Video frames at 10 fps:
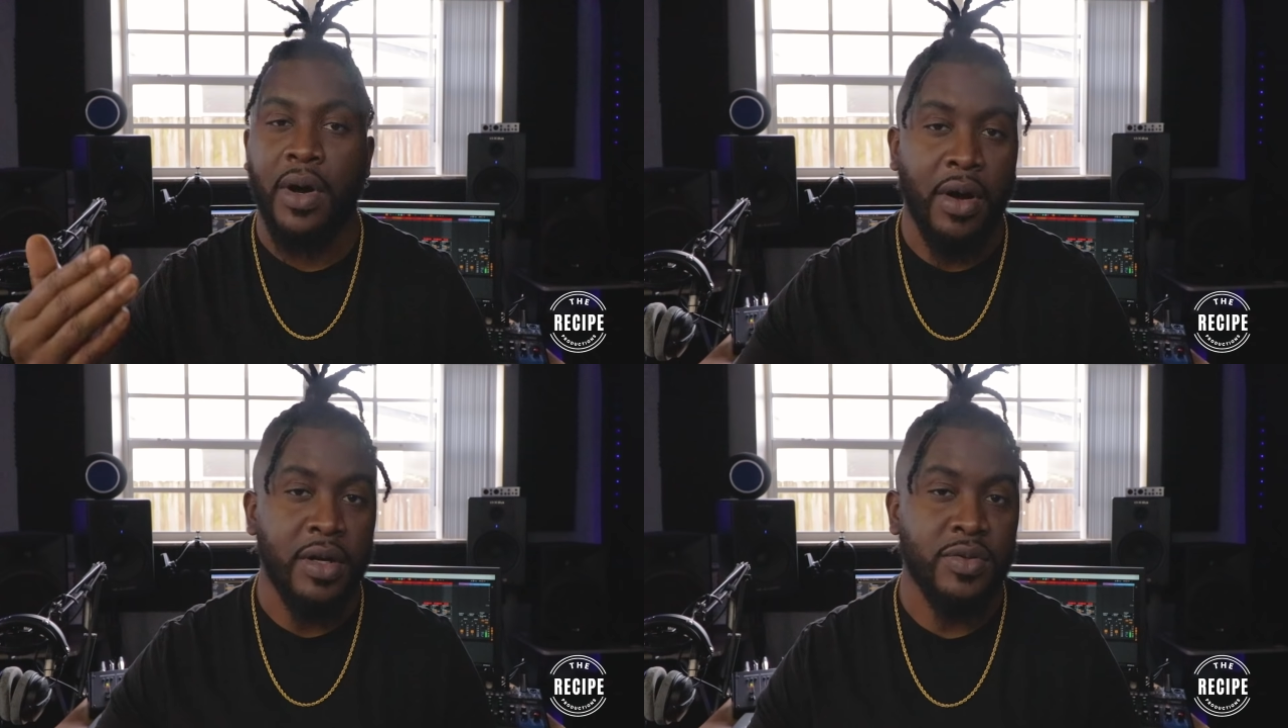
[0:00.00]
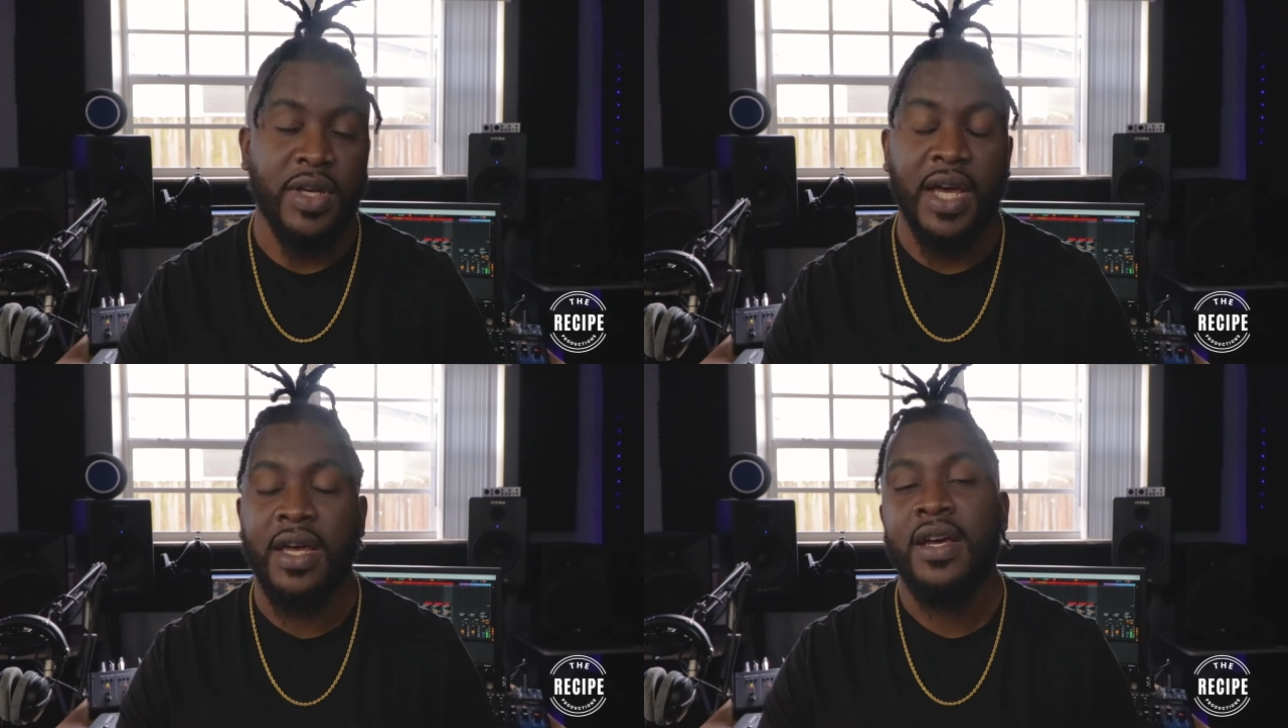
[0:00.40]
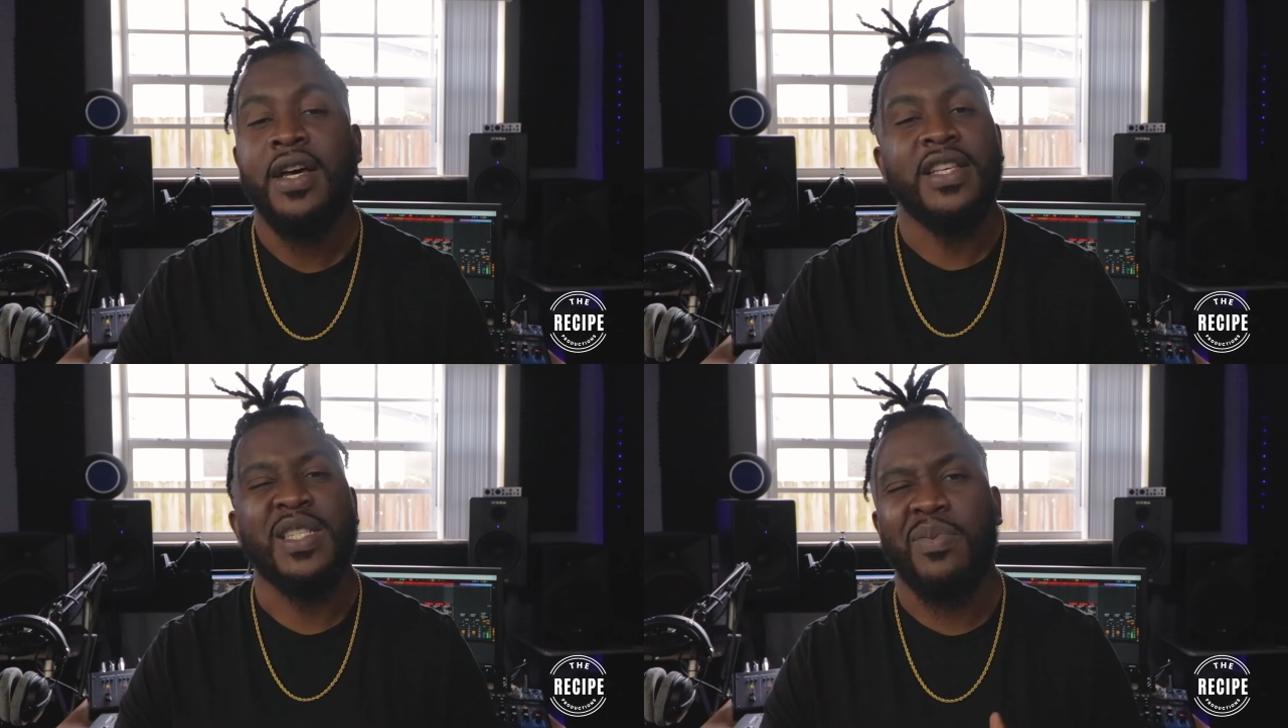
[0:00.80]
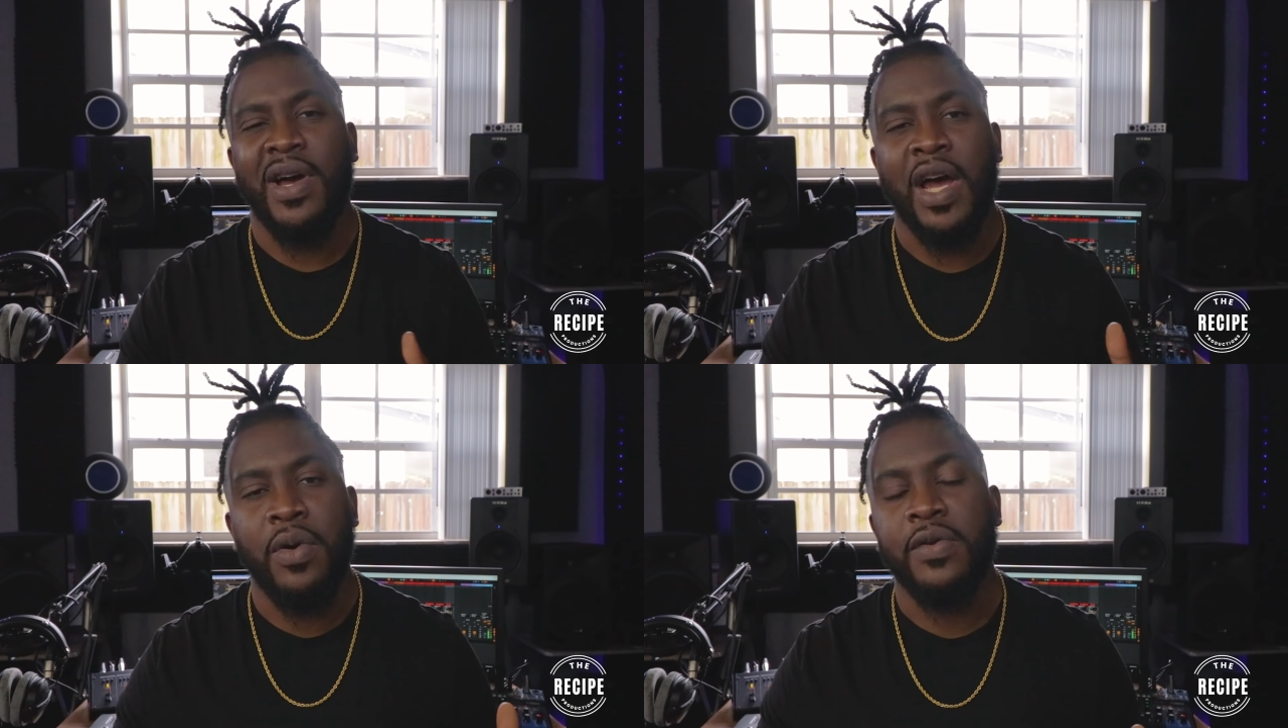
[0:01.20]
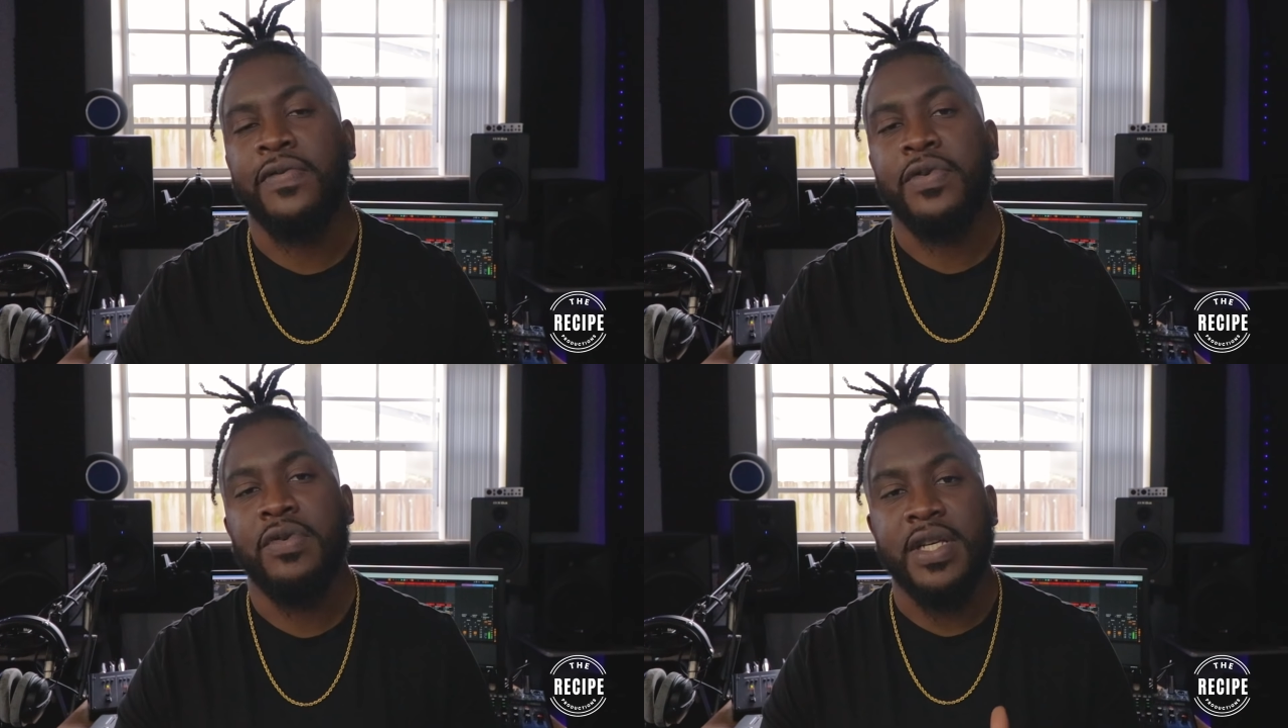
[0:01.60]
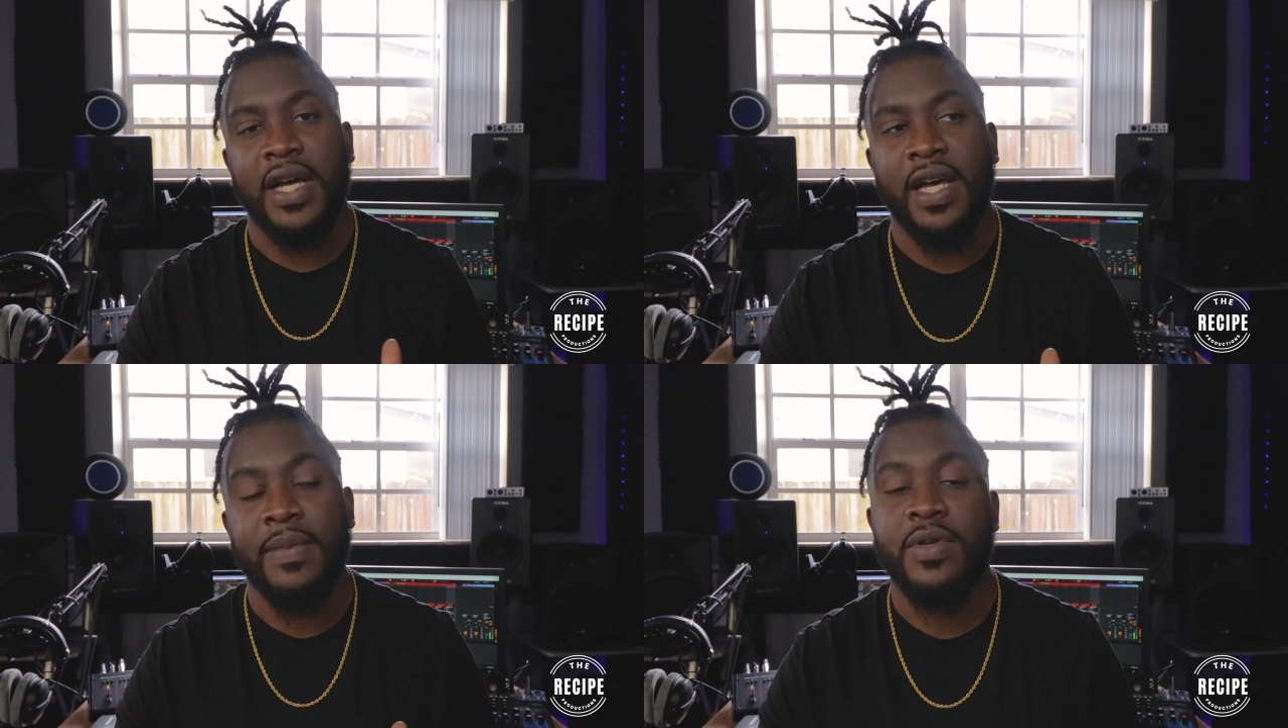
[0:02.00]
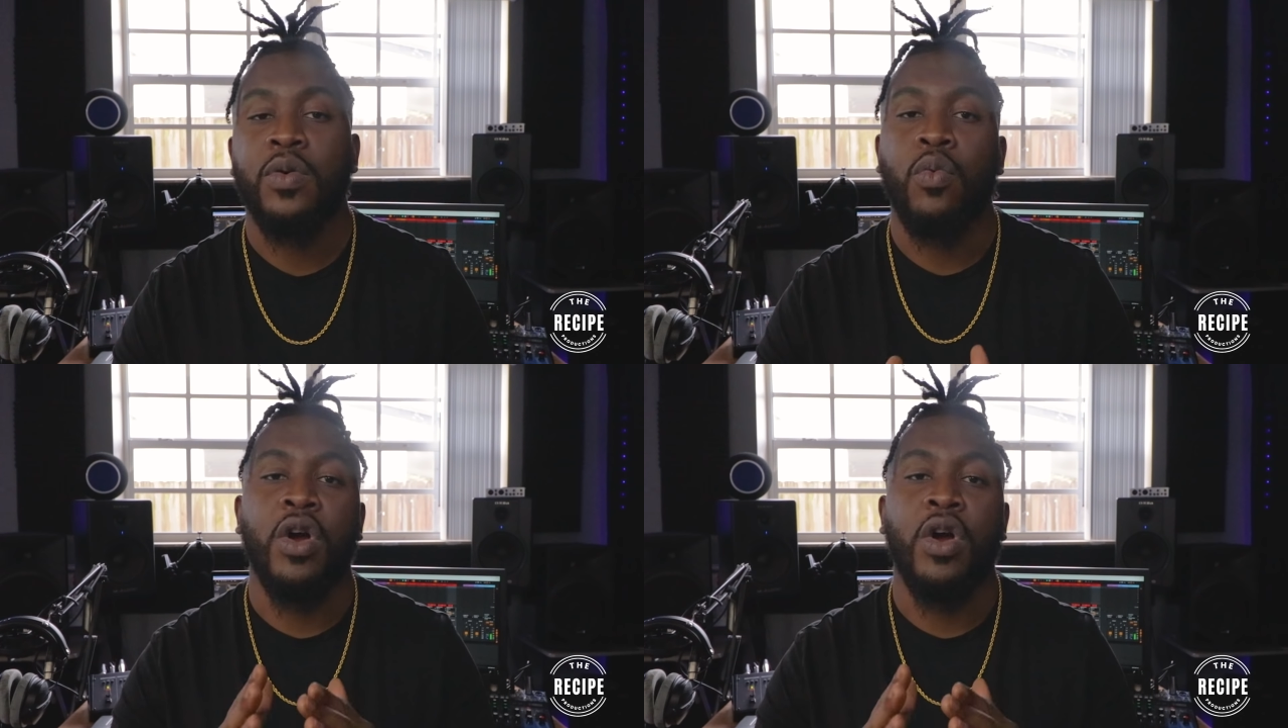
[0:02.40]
bars, okay? This is probably one of the few times